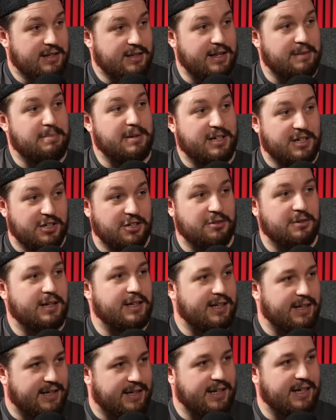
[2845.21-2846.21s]
They pick a unit,
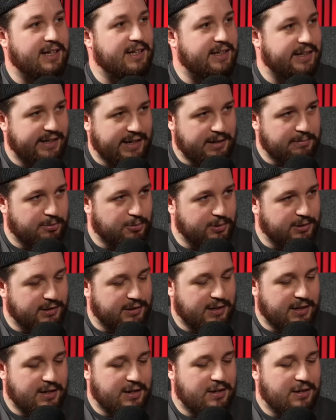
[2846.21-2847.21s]
they kill it, they get a point.
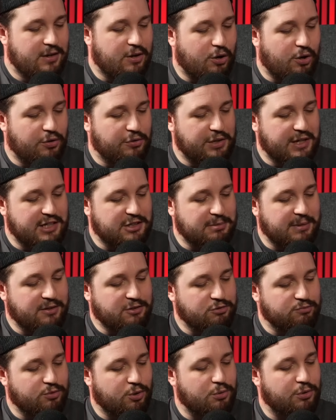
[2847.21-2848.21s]
On this, we have
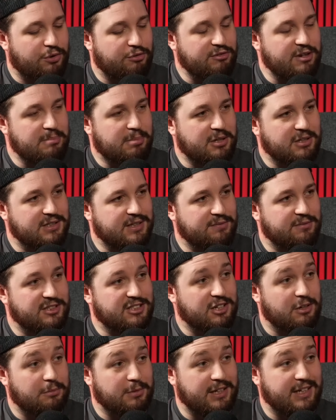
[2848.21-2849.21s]
to roll a 3+ every
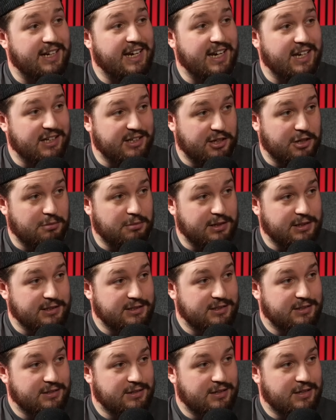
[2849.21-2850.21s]
time we kill a
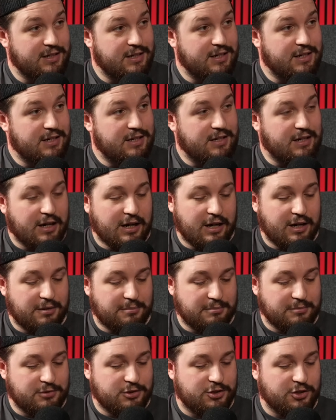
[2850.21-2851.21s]
unit.
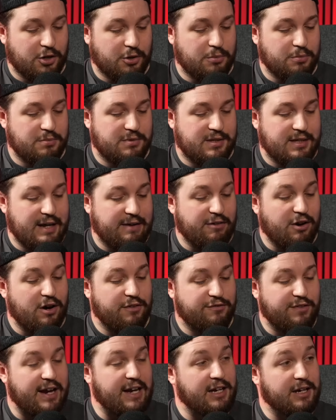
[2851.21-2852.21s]
So there are
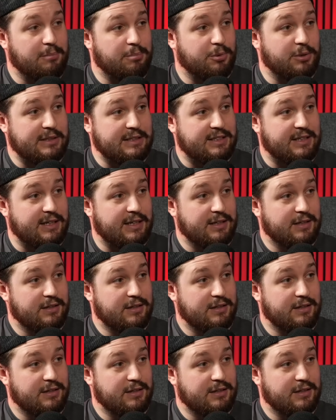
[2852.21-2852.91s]
failure points here.